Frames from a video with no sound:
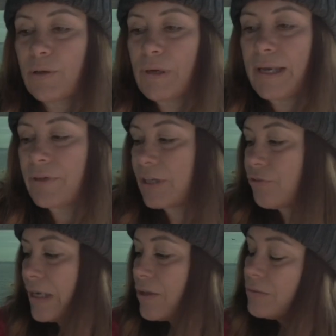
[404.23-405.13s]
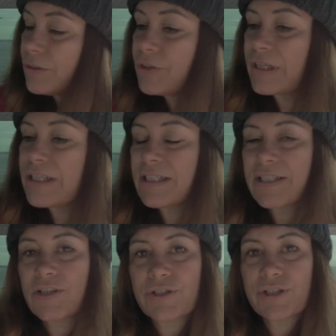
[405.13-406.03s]
Well, I'm going to crack on cooking these
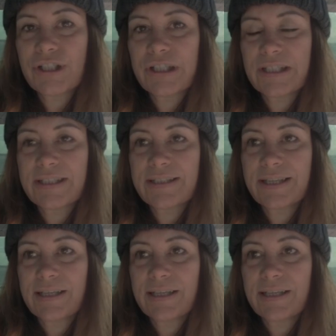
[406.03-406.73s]
sausages.